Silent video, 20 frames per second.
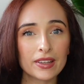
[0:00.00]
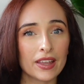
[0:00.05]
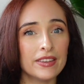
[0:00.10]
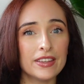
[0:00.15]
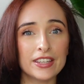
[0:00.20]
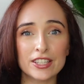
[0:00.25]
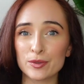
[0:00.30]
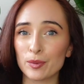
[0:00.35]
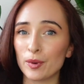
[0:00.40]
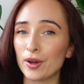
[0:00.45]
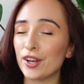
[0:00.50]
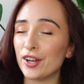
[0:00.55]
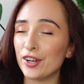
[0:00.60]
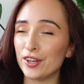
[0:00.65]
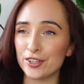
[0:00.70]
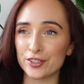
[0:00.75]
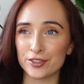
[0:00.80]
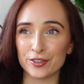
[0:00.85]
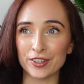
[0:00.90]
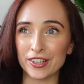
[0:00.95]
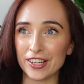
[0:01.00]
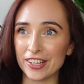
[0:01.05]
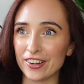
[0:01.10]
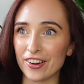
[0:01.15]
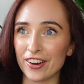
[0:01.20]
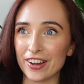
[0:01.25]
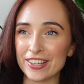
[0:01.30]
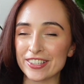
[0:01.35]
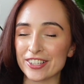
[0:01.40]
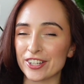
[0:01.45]
This one looked really
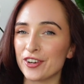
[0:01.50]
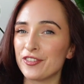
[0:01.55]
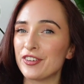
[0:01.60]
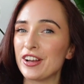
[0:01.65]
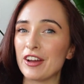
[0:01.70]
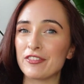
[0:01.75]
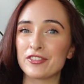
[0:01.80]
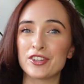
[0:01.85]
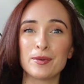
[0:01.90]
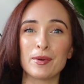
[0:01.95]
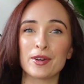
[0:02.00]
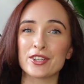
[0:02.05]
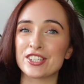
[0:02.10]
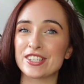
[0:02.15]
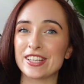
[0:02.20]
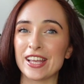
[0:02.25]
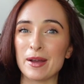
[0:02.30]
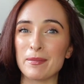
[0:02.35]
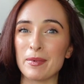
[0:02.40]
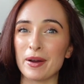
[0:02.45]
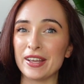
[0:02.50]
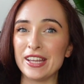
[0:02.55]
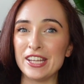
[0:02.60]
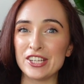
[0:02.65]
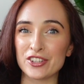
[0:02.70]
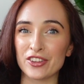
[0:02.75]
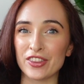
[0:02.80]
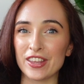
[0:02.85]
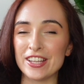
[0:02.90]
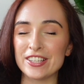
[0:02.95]
nice. I don't really have too much to say about
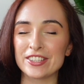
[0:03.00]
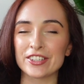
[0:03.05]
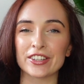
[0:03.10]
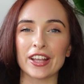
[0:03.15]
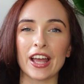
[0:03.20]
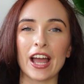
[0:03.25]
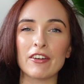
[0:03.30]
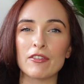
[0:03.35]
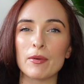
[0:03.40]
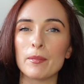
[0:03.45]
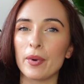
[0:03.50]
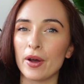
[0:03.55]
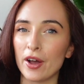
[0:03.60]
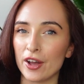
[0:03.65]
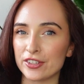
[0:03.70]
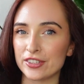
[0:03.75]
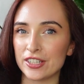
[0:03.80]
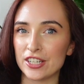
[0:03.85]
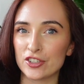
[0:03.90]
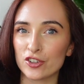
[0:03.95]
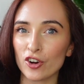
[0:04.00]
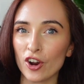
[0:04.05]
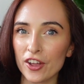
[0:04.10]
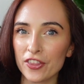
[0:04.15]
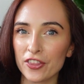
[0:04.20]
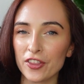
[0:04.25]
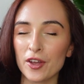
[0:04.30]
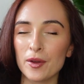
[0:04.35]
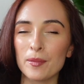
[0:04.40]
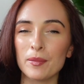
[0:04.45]
each of these because I haven't personally
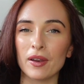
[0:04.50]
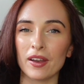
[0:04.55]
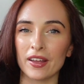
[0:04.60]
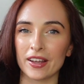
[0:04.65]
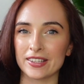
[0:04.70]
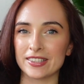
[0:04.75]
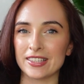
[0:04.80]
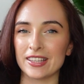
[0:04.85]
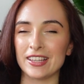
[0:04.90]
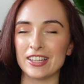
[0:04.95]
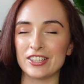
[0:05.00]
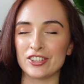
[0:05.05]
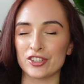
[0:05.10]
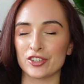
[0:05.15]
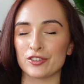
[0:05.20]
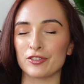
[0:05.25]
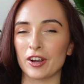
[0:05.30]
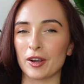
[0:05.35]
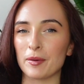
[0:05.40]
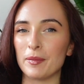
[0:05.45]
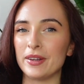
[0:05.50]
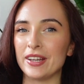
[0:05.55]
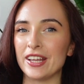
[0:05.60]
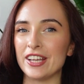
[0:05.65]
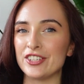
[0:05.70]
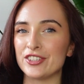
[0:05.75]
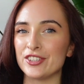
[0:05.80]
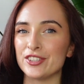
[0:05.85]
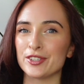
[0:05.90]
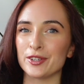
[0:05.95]
tried them. Like I said, these are just
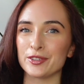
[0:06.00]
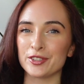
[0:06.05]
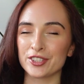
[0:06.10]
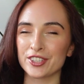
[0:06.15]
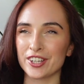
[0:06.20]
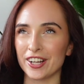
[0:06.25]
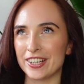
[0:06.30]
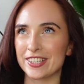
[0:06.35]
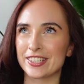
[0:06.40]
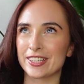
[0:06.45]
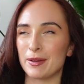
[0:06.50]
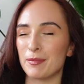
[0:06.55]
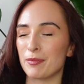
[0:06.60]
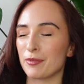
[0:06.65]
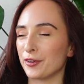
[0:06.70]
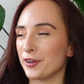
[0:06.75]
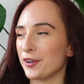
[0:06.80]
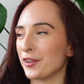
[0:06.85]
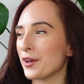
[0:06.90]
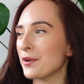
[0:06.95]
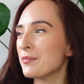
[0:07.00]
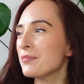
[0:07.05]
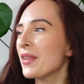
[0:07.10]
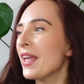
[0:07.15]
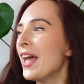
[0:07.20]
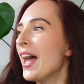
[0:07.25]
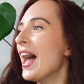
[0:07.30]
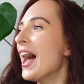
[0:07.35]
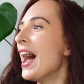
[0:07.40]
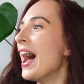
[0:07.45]
recommendations, so I'll just kind of skim through them.
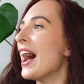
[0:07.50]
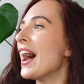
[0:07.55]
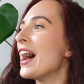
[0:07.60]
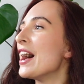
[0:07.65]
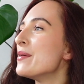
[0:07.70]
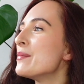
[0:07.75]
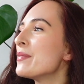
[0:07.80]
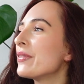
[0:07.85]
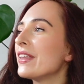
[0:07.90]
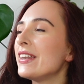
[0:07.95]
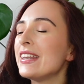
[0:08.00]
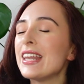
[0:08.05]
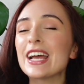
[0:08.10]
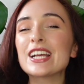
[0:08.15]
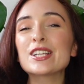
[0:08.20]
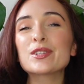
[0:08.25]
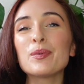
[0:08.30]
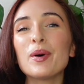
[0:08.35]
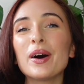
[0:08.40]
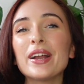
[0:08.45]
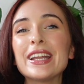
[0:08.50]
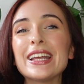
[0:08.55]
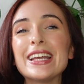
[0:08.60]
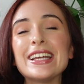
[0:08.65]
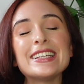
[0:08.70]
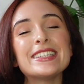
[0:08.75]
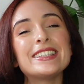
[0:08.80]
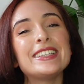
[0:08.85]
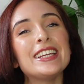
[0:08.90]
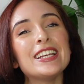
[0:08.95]
The next one
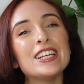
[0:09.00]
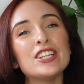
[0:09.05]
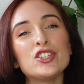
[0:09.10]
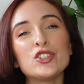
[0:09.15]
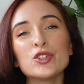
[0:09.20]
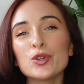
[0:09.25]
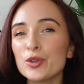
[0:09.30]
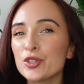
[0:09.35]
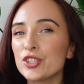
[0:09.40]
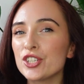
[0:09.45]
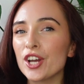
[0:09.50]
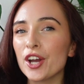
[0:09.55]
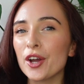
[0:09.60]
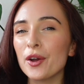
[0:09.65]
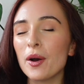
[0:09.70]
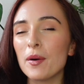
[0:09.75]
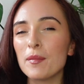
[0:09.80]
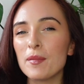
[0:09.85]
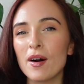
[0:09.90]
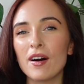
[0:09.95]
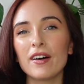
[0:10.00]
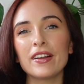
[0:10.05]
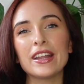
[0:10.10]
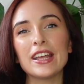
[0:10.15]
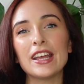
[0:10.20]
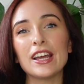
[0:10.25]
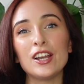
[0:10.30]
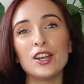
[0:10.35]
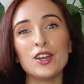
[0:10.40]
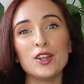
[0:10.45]
is the Giorgio
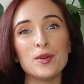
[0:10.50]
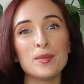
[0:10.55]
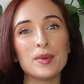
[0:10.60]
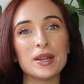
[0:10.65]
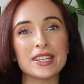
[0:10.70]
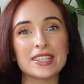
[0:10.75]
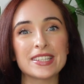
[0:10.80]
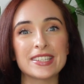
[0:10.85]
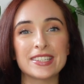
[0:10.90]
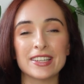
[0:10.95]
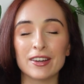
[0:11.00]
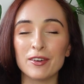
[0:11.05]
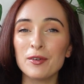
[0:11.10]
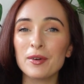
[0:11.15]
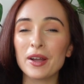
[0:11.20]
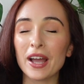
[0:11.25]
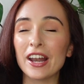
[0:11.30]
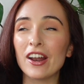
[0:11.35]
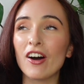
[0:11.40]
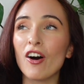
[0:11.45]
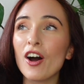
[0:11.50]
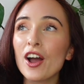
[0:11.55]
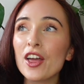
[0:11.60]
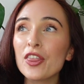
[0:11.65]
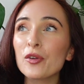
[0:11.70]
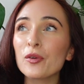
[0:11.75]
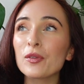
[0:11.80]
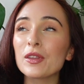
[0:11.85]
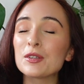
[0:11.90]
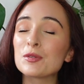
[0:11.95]
Armani Luminous Silk, and I
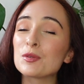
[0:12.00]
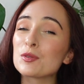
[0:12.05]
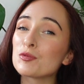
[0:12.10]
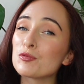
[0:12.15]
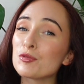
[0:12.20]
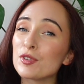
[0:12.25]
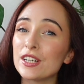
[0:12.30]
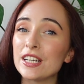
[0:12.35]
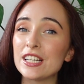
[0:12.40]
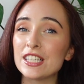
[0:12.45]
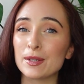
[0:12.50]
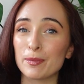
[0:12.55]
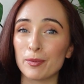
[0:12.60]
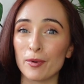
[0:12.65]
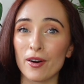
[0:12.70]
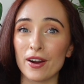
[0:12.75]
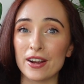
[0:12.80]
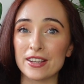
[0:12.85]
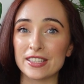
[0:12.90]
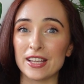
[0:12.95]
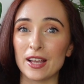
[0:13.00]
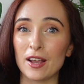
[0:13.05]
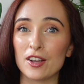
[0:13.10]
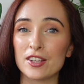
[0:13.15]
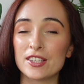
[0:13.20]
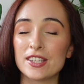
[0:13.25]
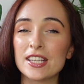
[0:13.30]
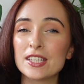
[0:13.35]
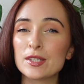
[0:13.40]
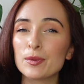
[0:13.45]
thought this was really surprising
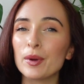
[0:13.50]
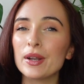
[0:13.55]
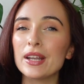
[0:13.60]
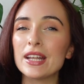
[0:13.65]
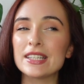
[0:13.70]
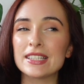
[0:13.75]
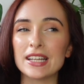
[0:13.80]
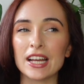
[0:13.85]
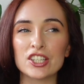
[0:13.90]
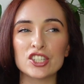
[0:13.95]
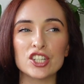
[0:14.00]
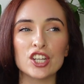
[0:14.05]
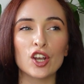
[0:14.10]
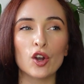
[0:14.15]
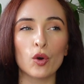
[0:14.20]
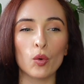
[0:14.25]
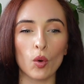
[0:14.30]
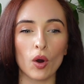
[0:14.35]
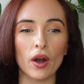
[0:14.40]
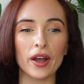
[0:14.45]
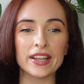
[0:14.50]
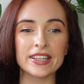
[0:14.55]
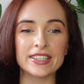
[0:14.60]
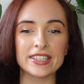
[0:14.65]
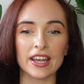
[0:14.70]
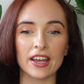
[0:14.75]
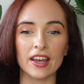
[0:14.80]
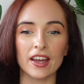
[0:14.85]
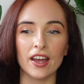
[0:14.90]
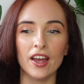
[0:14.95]
because this one is actually
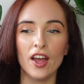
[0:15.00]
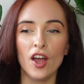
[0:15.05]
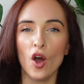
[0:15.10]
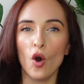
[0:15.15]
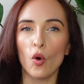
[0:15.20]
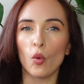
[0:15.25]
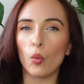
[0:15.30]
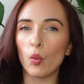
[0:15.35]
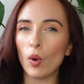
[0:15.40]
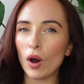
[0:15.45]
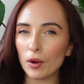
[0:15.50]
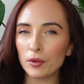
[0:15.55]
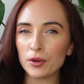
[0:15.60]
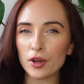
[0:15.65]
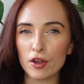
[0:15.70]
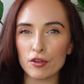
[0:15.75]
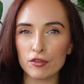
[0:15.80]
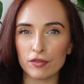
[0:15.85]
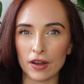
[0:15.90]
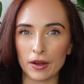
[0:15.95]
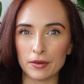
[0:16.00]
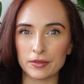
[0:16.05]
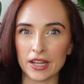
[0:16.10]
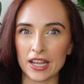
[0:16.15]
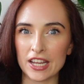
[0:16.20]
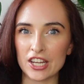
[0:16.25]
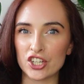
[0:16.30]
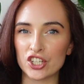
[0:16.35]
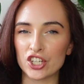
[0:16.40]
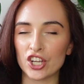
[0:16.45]
quite a well-known
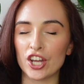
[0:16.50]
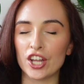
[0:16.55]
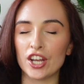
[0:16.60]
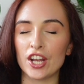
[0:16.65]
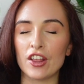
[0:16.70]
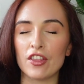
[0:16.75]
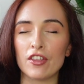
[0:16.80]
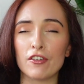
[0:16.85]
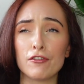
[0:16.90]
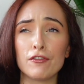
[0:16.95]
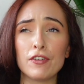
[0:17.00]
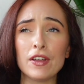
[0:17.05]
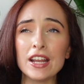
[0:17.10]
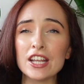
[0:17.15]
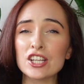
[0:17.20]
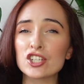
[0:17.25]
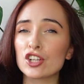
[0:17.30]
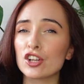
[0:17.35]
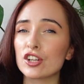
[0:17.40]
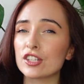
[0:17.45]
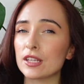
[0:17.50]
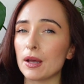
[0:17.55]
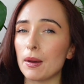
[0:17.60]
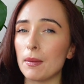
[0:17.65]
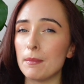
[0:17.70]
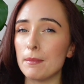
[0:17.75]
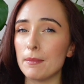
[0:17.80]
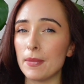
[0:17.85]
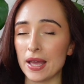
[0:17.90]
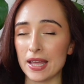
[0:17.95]
foundation. The finish looked
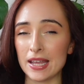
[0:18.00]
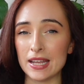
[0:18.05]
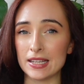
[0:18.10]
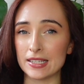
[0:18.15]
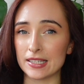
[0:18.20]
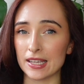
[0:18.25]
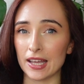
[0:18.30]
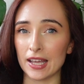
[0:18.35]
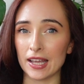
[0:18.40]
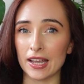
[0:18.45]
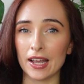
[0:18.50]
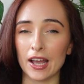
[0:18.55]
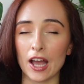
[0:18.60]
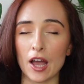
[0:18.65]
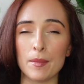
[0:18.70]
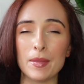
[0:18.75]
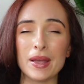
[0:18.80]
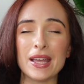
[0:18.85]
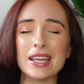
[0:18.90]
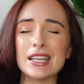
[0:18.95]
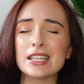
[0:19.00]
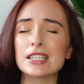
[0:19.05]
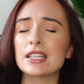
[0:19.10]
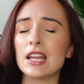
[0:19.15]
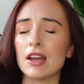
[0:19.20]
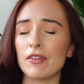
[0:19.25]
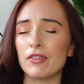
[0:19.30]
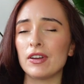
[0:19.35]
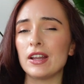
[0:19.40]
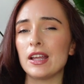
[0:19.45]
amazing. It is
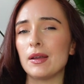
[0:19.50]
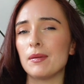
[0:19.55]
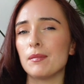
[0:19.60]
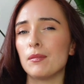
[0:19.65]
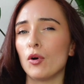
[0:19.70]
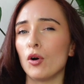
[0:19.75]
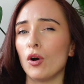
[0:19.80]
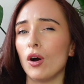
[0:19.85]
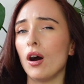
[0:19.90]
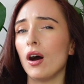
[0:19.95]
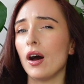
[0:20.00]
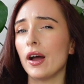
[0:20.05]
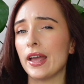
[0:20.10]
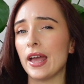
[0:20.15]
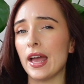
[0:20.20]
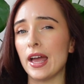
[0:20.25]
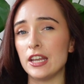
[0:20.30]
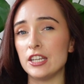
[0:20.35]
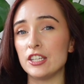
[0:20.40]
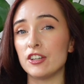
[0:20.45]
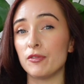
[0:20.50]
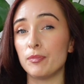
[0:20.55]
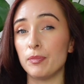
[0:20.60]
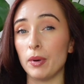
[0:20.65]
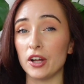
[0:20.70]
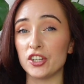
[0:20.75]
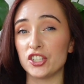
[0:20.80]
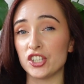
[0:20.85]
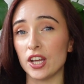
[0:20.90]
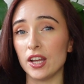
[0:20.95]
definitely more higher end of
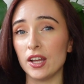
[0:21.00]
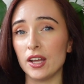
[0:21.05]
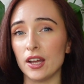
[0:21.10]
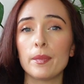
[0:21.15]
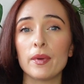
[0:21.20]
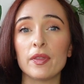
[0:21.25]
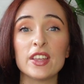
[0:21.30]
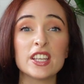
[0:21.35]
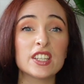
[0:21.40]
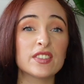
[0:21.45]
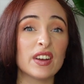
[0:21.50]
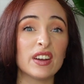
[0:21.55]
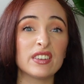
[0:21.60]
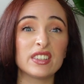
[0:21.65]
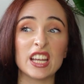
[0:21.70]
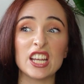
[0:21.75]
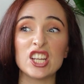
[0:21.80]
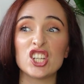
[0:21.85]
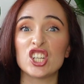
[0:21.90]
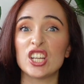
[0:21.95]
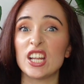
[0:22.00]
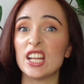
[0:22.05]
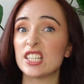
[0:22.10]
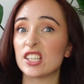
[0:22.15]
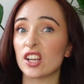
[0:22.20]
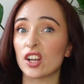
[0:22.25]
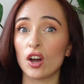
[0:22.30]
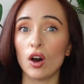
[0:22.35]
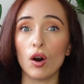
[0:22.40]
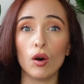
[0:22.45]
budget, but this foundation is
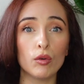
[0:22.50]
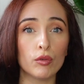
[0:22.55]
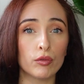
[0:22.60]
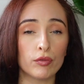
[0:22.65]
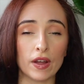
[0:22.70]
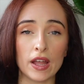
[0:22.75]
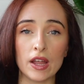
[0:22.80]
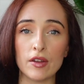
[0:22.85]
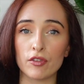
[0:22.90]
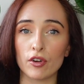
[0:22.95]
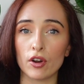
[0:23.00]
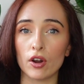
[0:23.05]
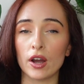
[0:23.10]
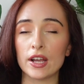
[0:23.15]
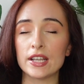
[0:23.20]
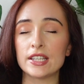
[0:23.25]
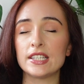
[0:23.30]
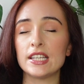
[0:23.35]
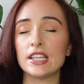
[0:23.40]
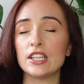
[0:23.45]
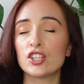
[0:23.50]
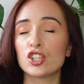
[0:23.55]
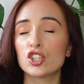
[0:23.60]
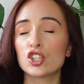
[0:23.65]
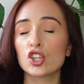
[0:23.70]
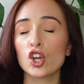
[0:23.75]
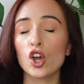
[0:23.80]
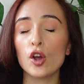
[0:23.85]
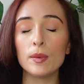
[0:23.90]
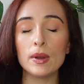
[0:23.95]
a cult favorite. I see
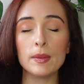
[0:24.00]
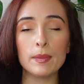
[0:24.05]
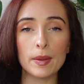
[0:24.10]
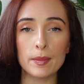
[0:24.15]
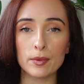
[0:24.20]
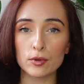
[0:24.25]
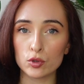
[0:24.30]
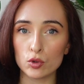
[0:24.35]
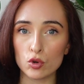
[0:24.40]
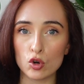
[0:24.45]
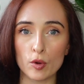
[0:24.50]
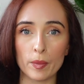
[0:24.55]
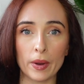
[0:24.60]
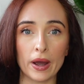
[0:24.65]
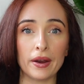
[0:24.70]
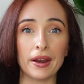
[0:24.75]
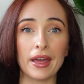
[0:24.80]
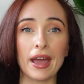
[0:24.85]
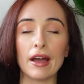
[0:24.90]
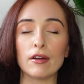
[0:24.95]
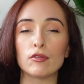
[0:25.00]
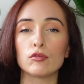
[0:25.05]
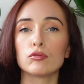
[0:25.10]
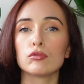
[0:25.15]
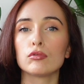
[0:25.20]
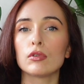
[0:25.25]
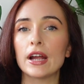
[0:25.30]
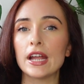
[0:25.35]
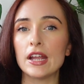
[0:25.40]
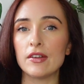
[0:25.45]
so many people talk about it
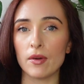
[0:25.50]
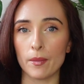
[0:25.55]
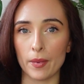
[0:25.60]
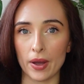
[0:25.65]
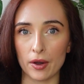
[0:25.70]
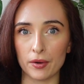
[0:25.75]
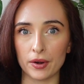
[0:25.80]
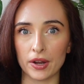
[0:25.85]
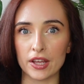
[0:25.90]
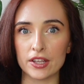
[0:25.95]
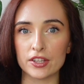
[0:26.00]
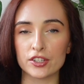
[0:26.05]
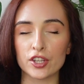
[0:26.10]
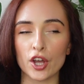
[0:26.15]
and rave about it.